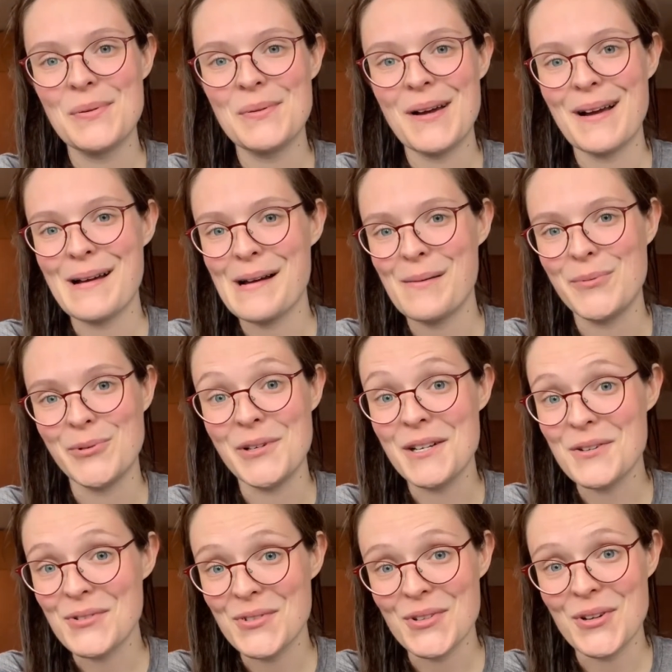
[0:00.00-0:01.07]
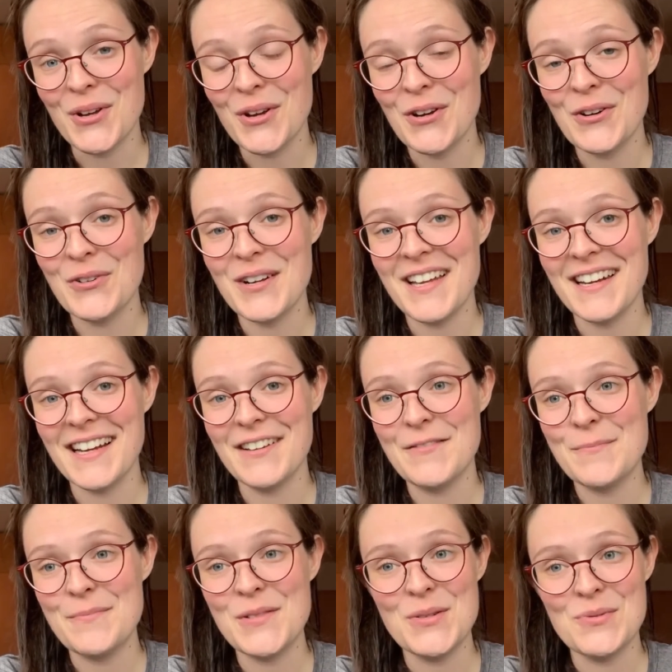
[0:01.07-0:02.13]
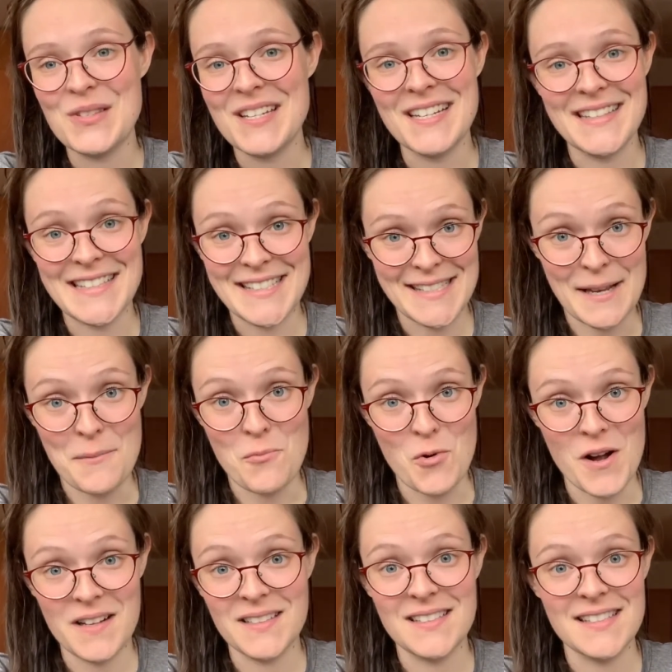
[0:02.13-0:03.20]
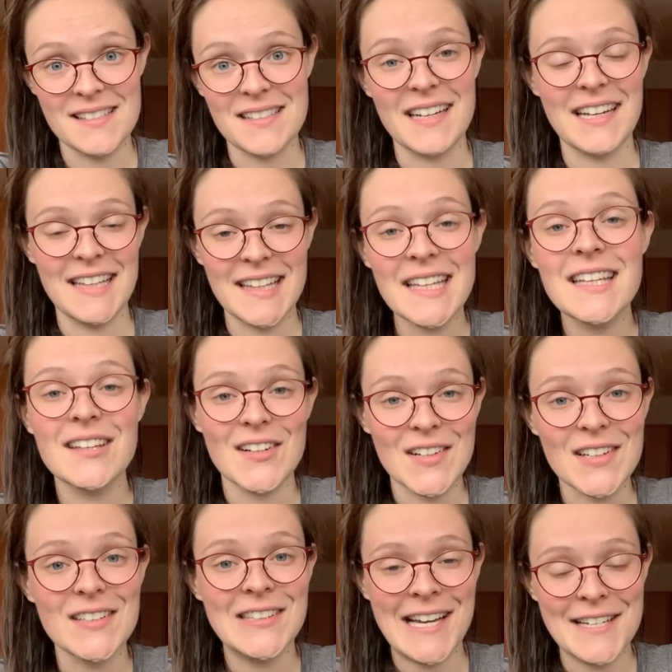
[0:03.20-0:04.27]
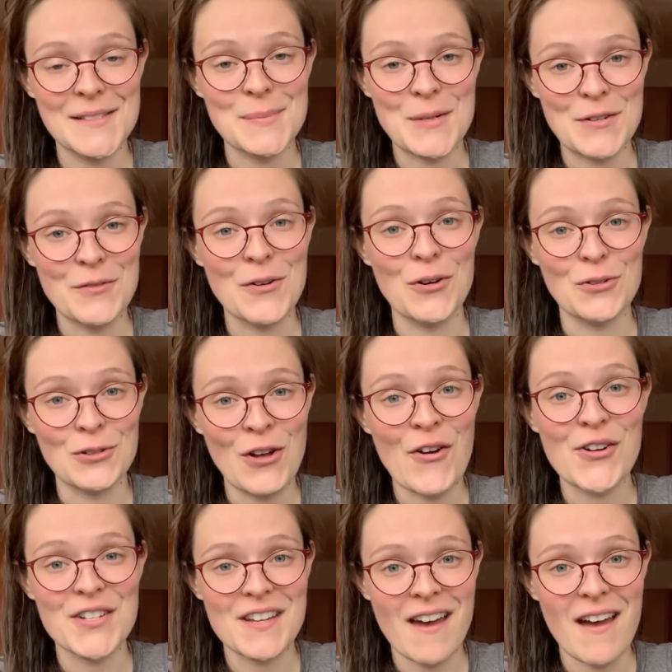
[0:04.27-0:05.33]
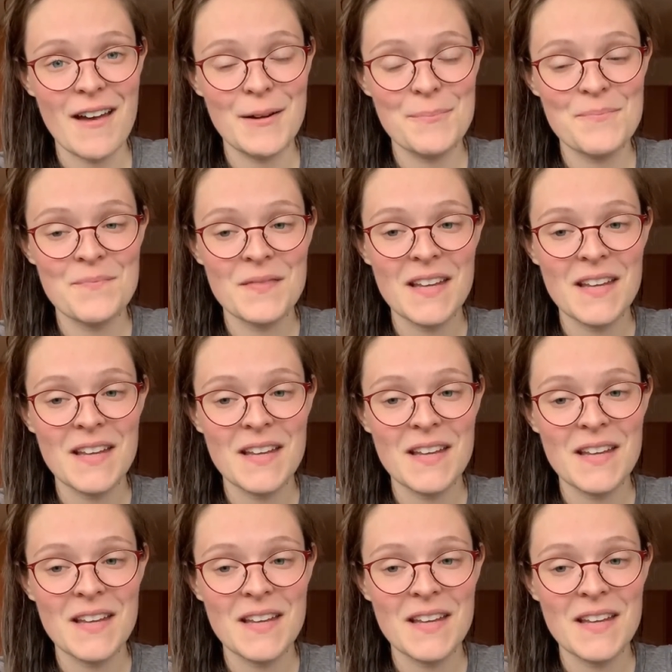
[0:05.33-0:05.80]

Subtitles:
a couple years ago and I'm using the same ones and I think they're gonna last me for a long time.